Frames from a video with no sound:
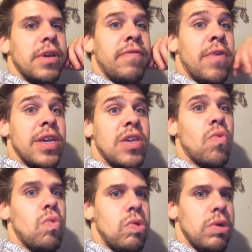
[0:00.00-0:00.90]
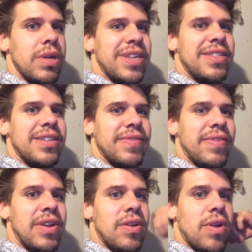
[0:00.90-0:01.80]
If I yawn in this
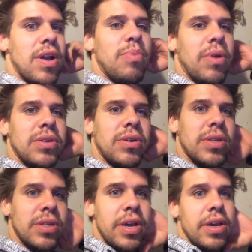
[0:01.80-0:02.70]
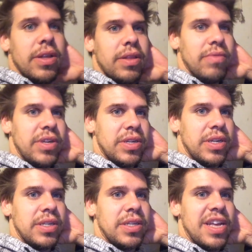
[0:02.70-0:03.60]
video, I apologize. The reason
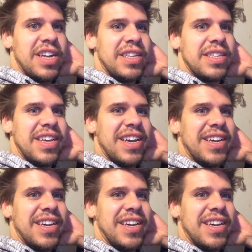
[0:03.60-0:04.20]
is that it's